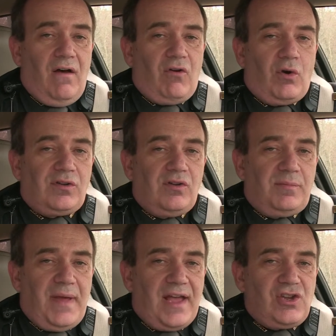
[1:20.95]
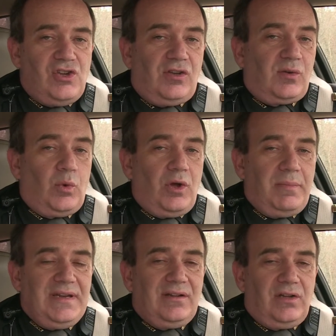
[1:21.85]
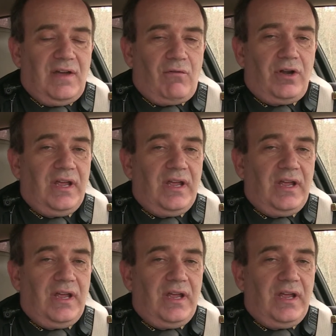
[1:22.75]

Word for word: of course, those packages will be delivered.